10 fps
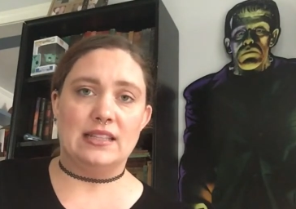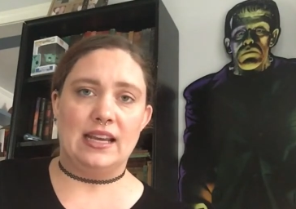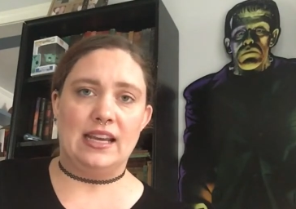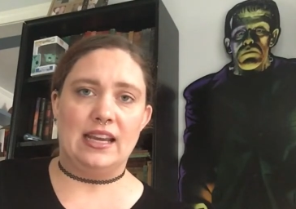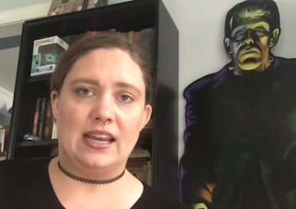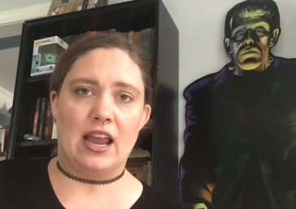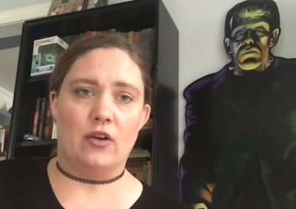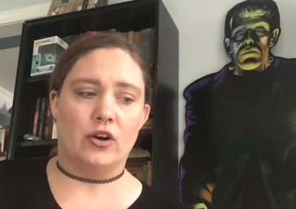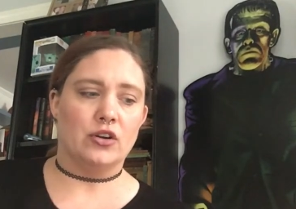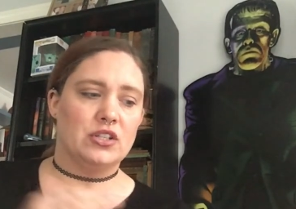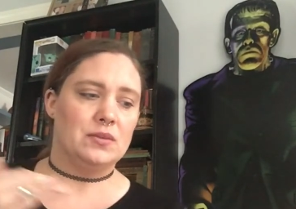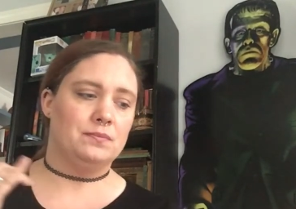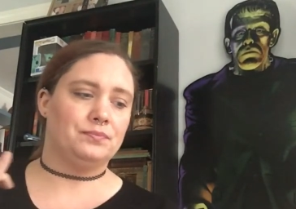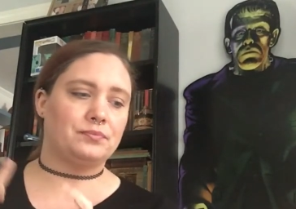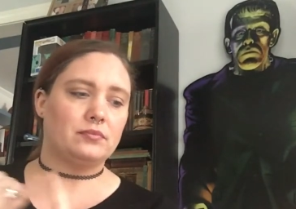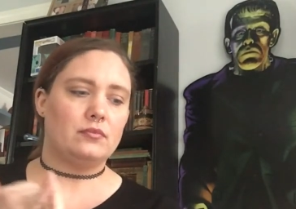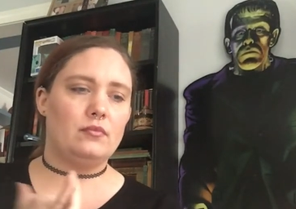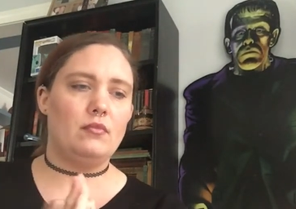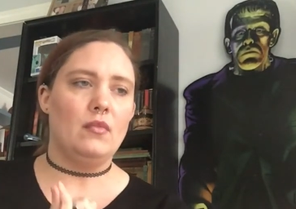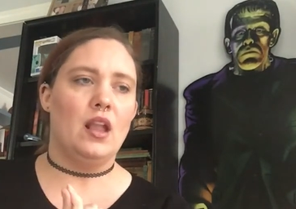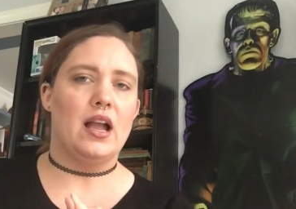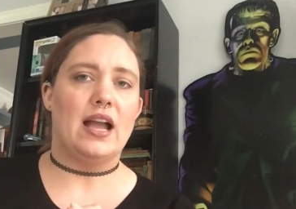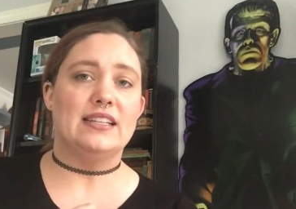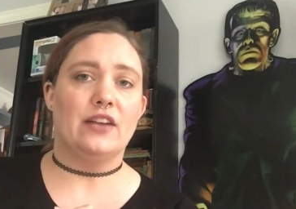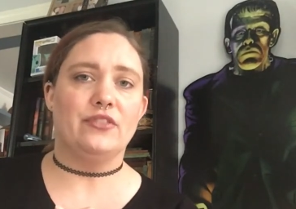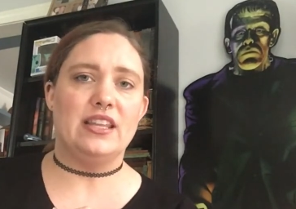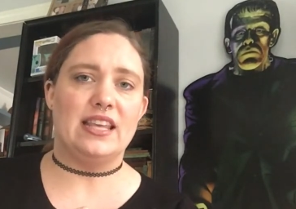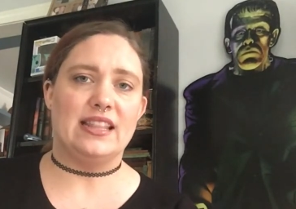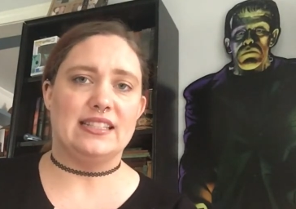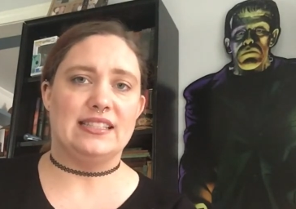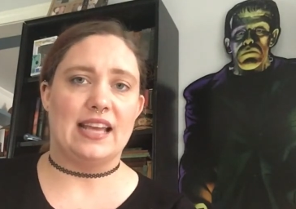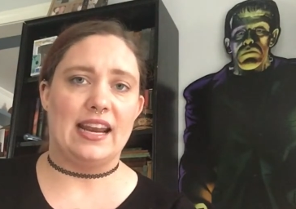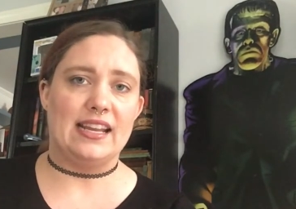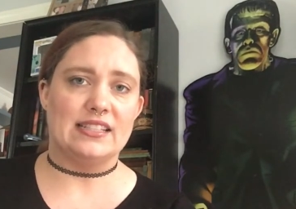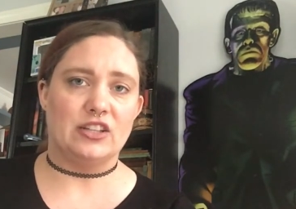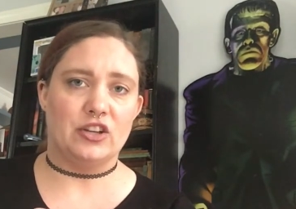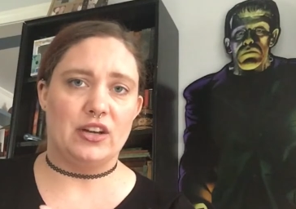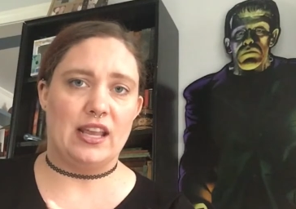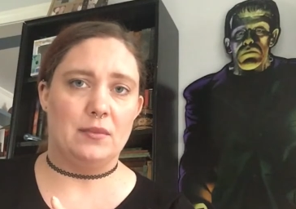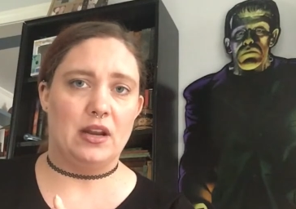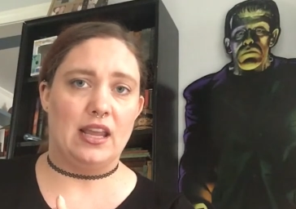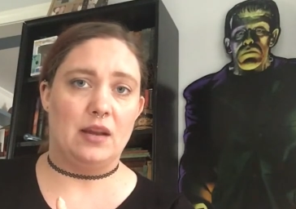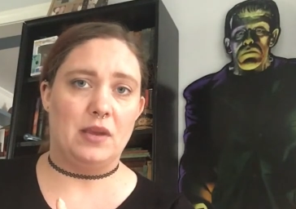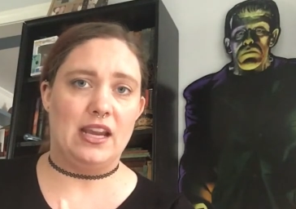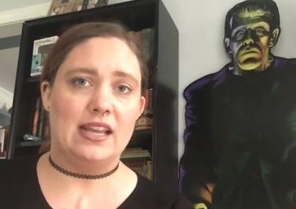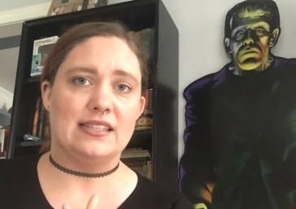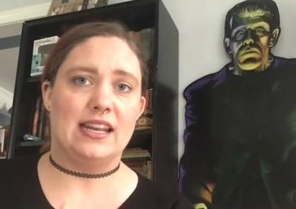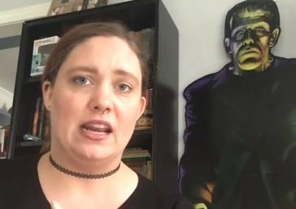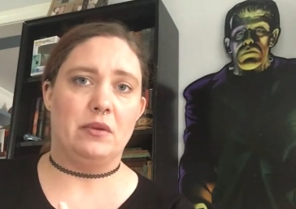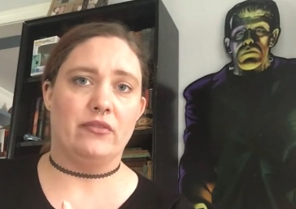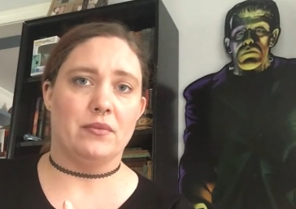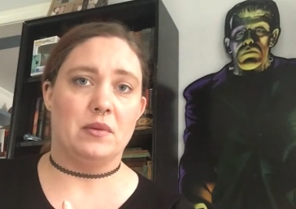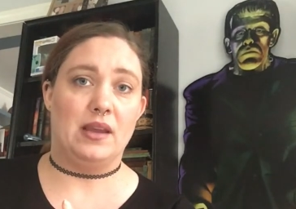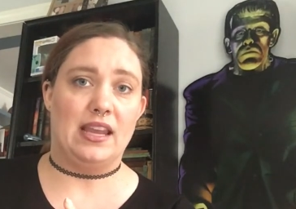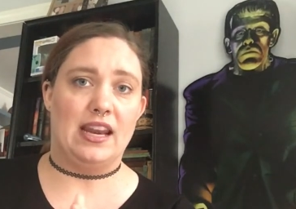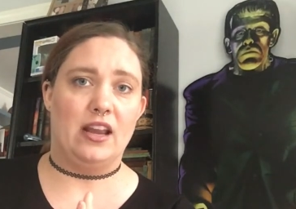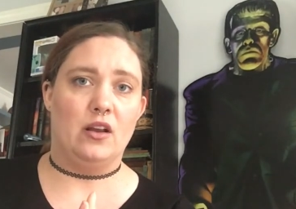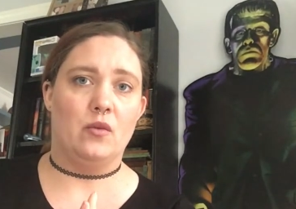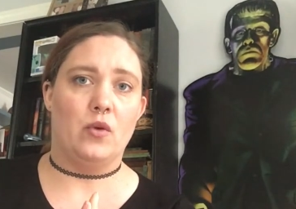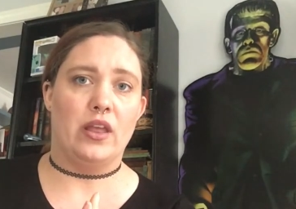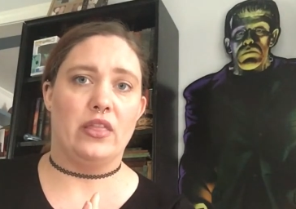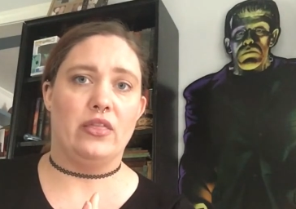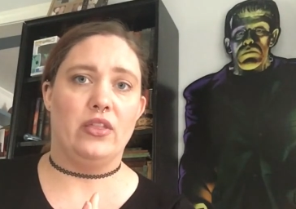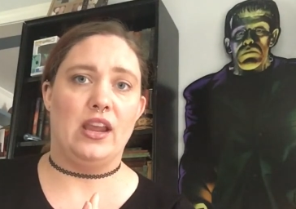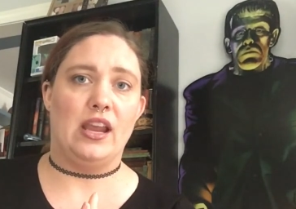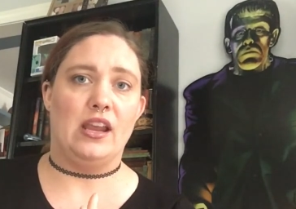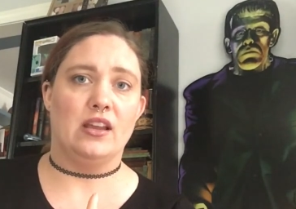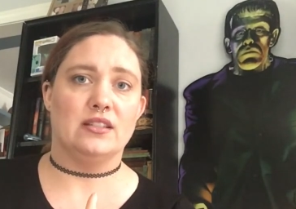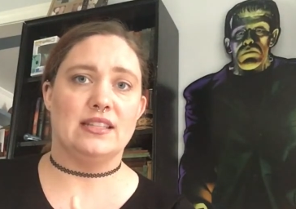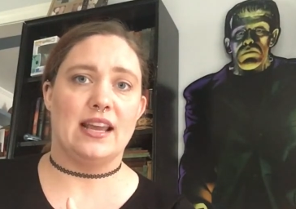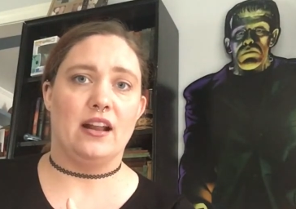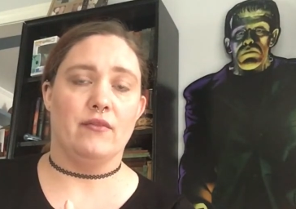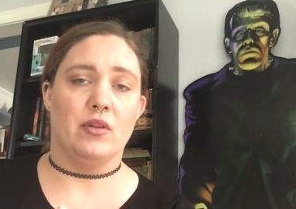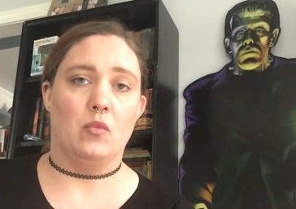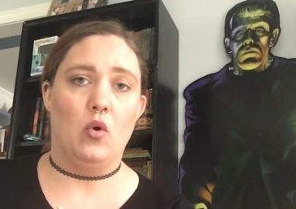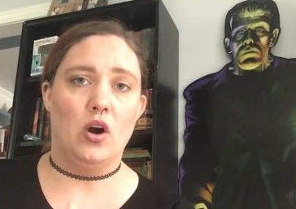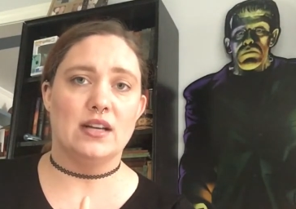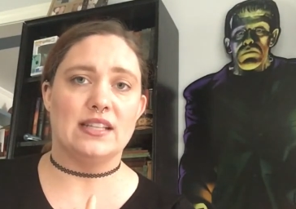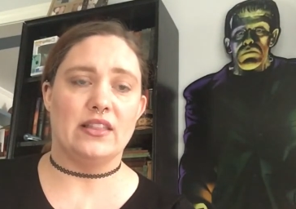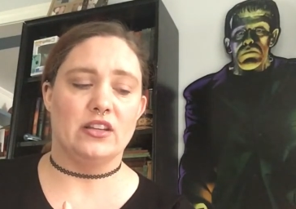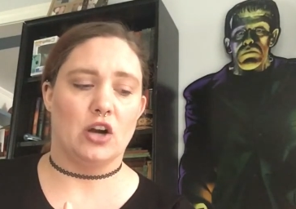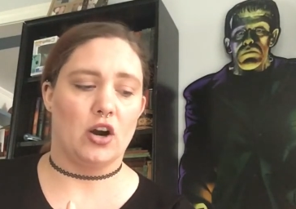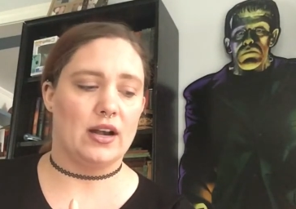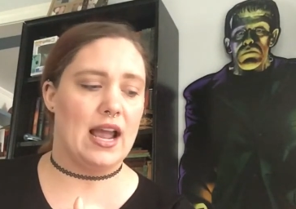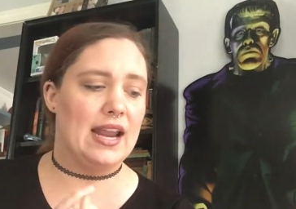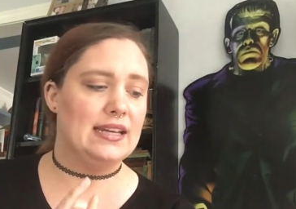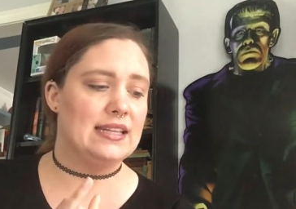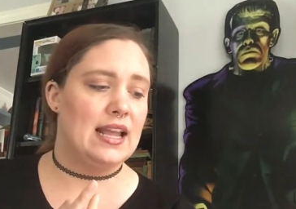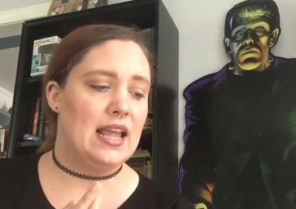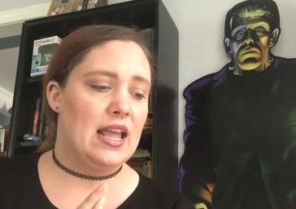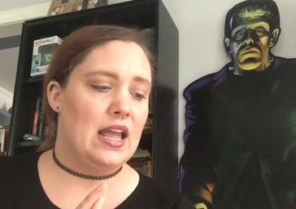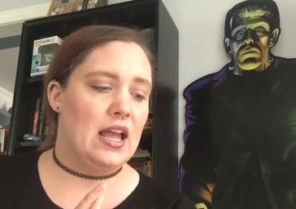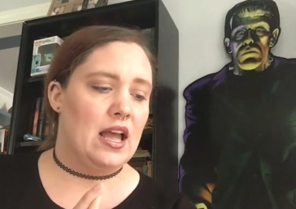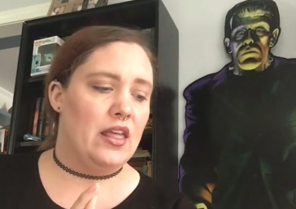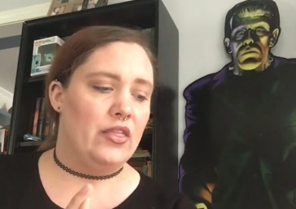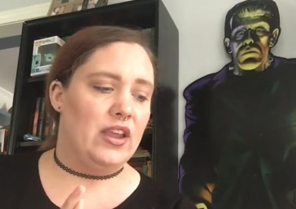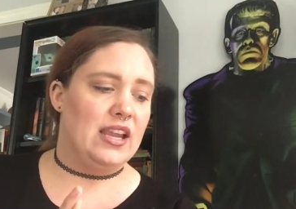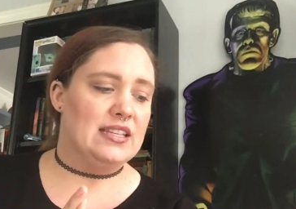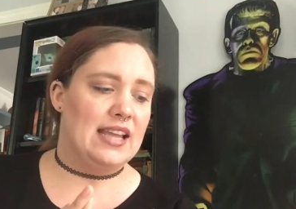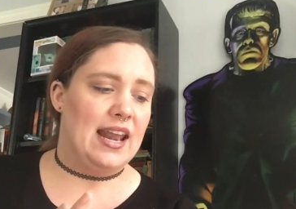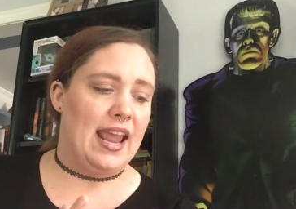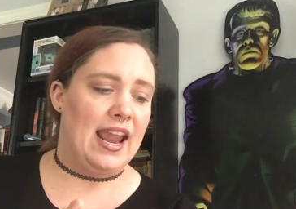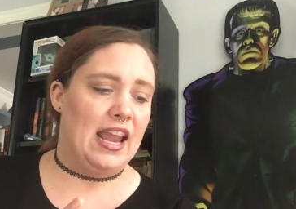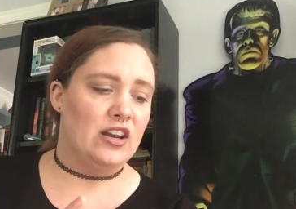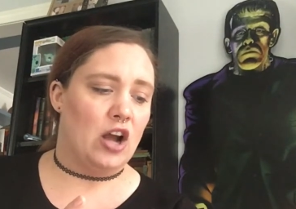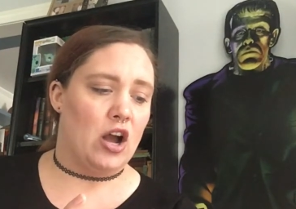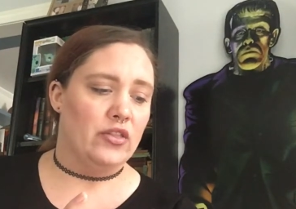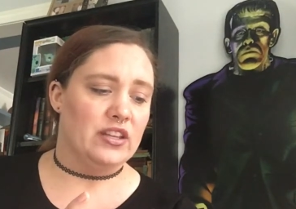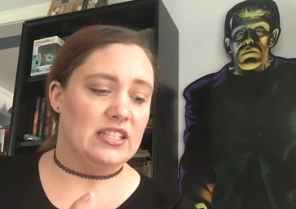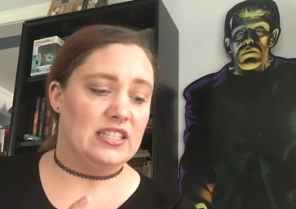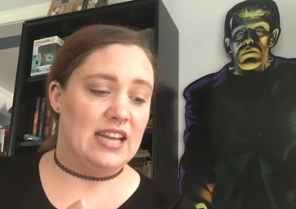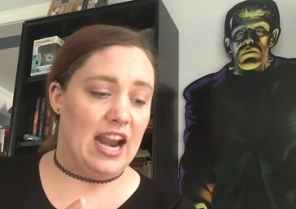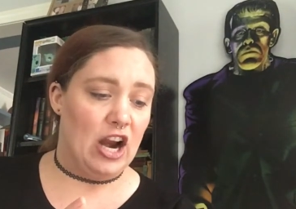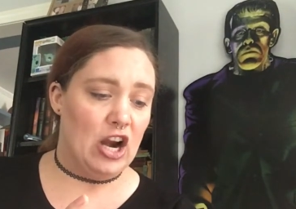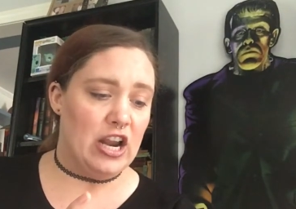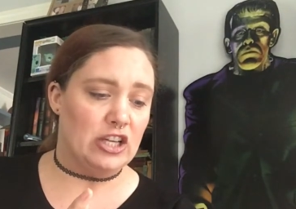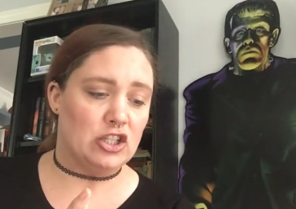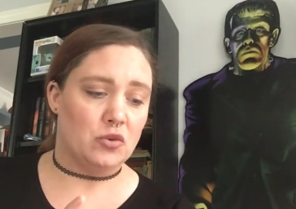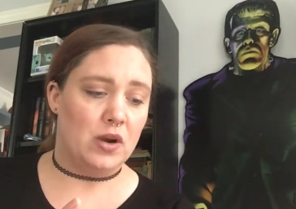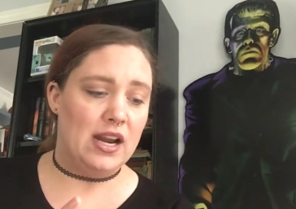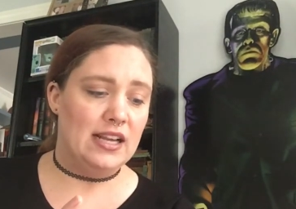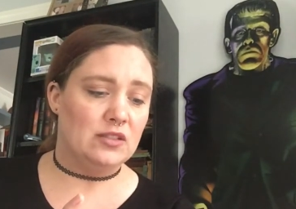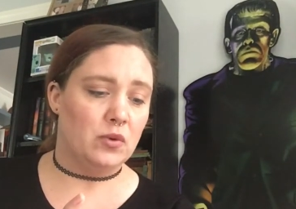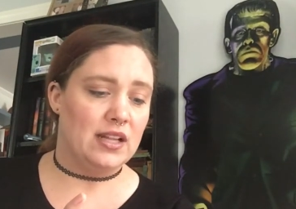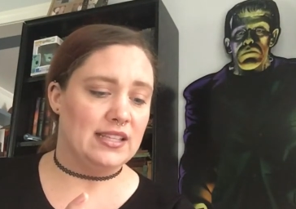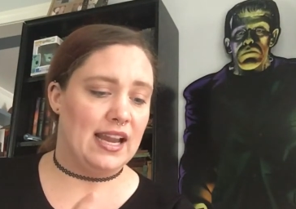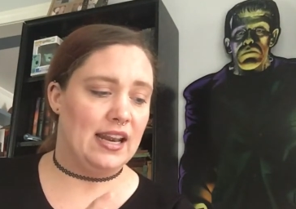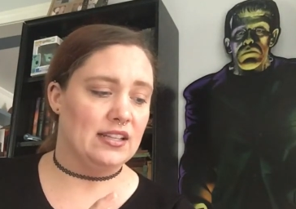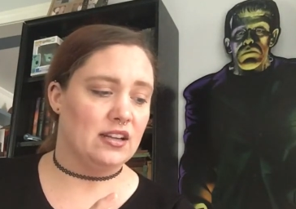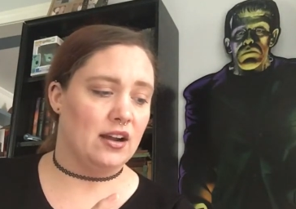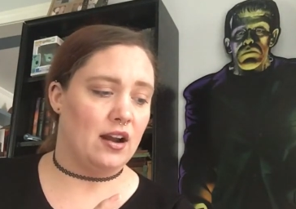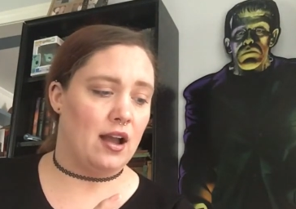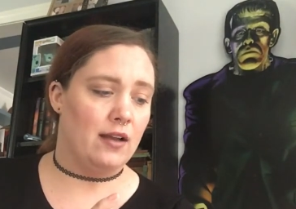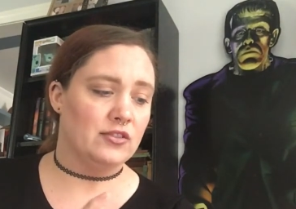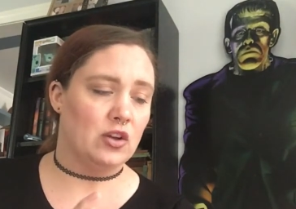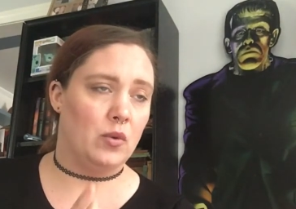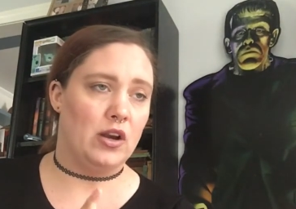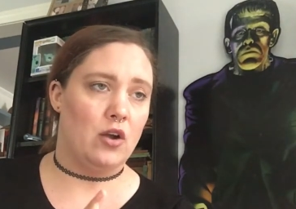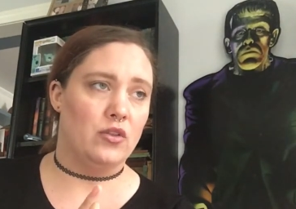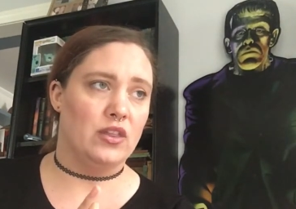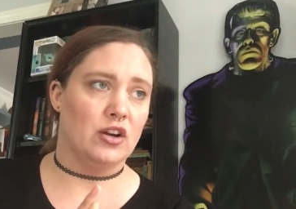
Speaker 1: that he encounters, I definitely think that setting is a good enemy. It's an enemy from the beginning with the setting of the Moors and the Dark Knight. The dead hand on the stair, it shrieks when its hand is cut off, so we know that